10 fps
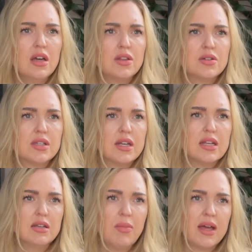there's an
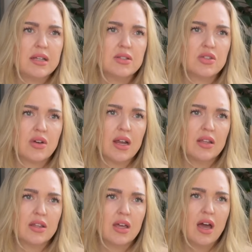independent strength